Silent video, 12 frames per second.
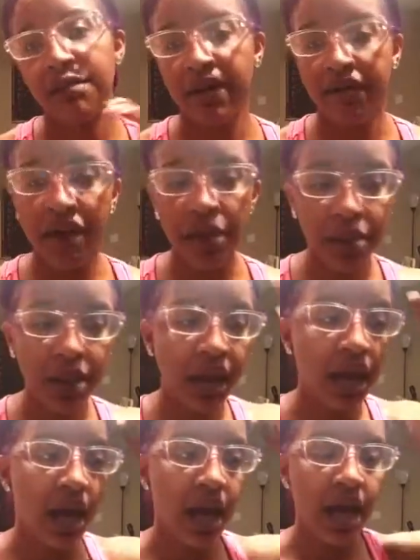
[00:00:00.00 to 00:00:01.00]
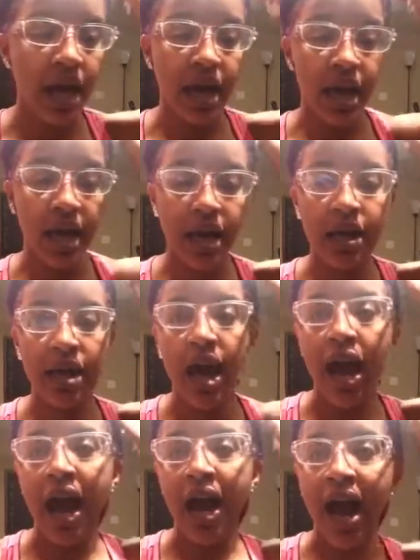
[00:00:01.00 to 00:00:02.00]
and my family. And
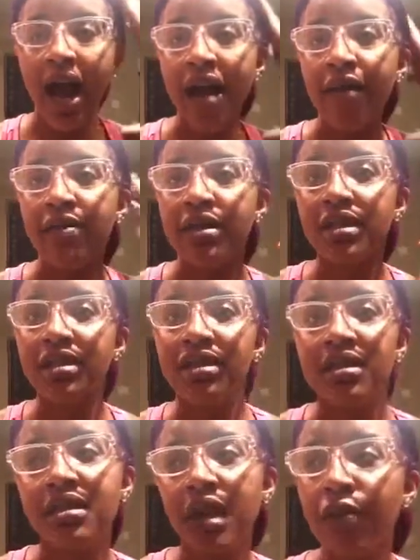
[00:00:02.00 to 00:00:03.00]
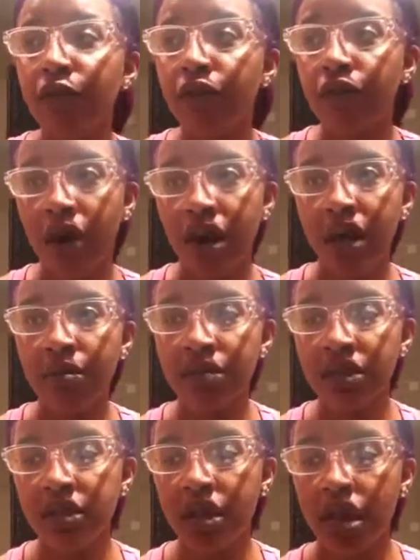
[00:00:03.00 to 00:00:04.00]
I have some frames
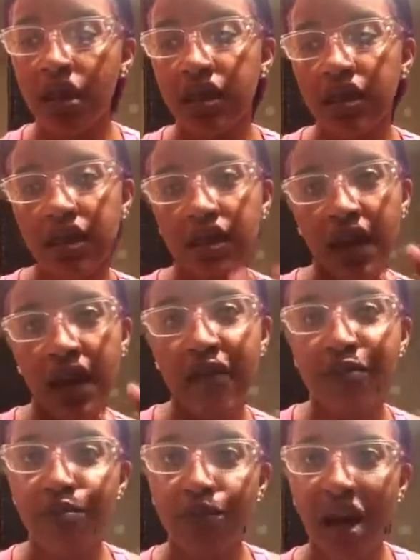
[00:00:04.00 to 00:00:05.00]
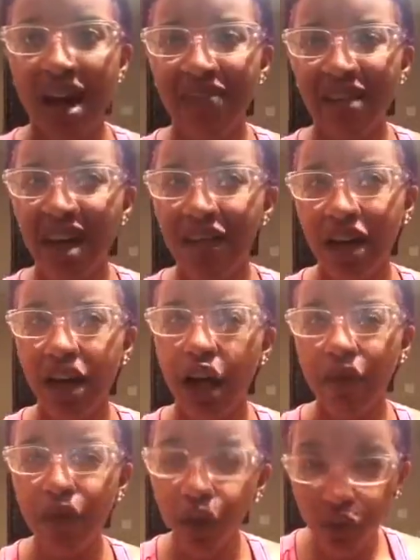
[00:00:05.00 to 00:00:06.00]
that I, I think I have like a
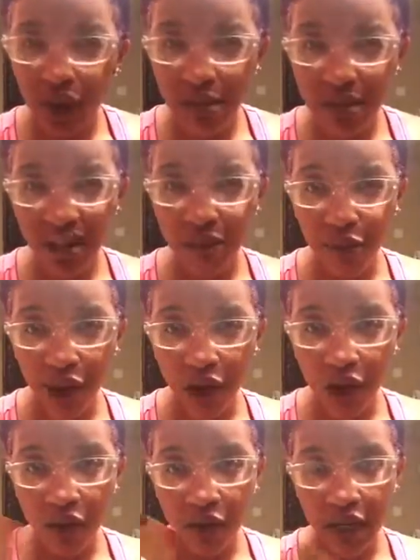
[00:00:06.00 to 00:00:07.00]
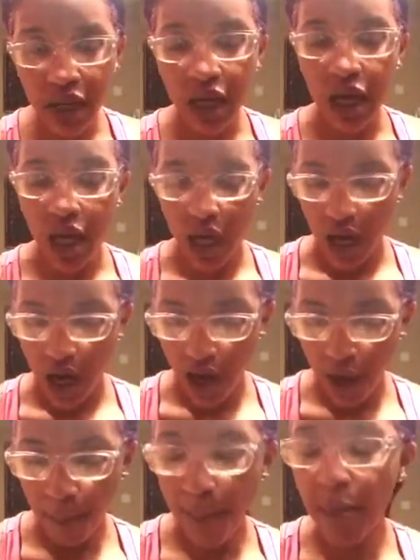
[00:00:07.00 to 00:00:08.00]
few frames I bought already.
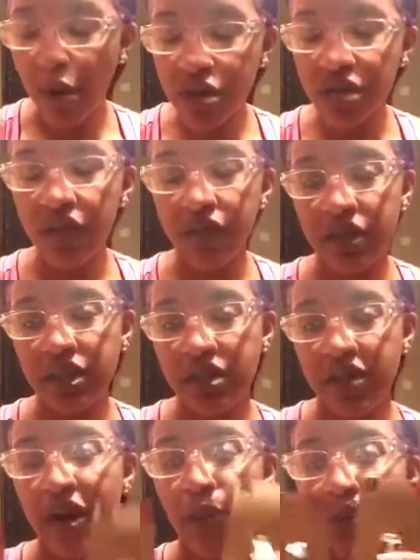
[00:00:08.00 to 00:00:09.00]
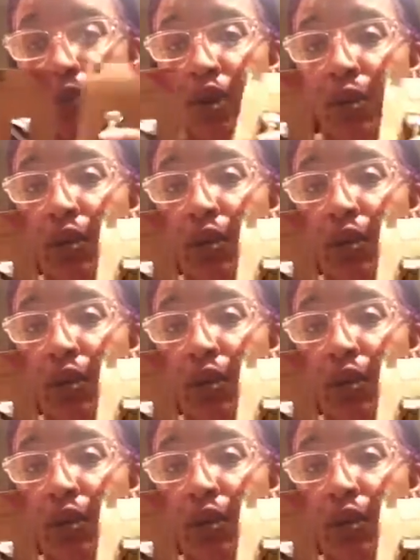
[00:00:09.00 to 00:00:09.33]
Um, most of the stuff I want to put